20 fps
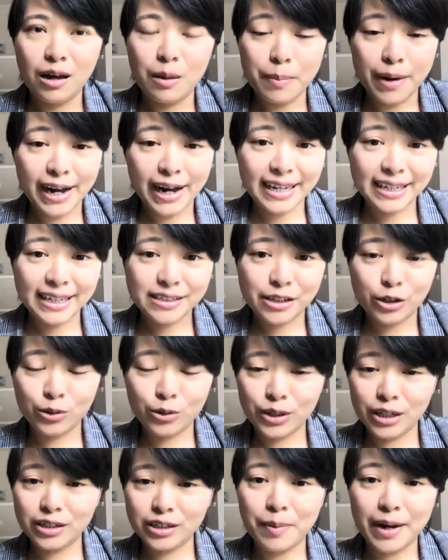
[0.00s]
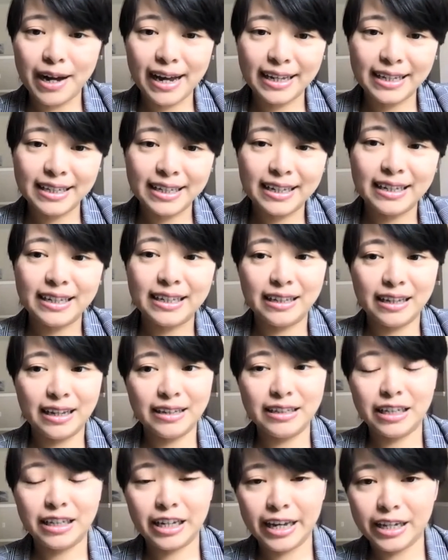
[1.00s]
by student buy-in
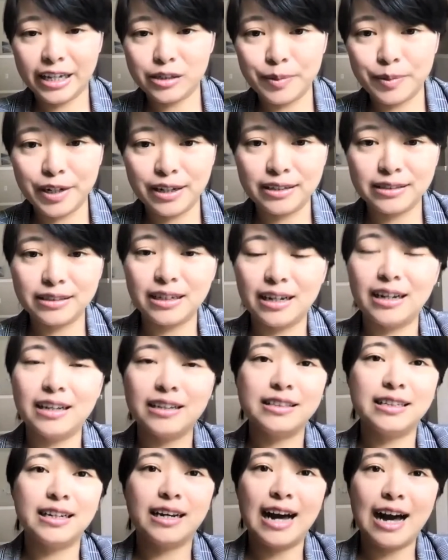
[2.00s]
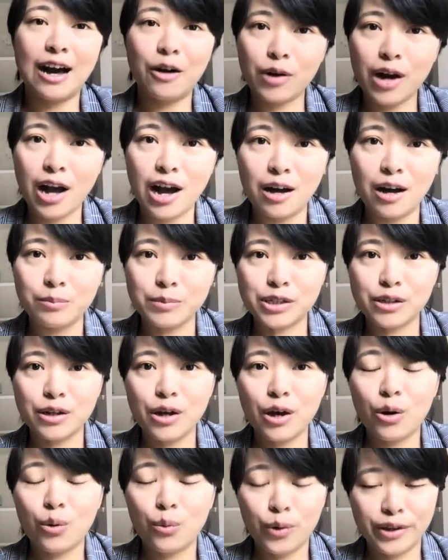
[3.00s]
engagement and outcomes
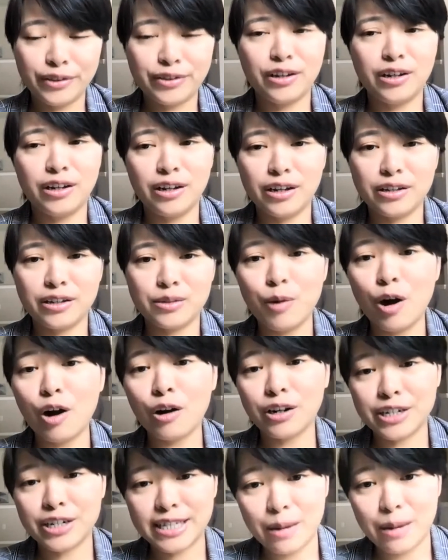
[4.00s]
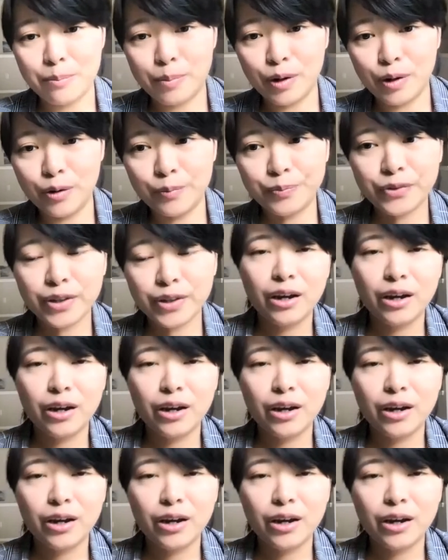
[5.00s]
with a smaller sample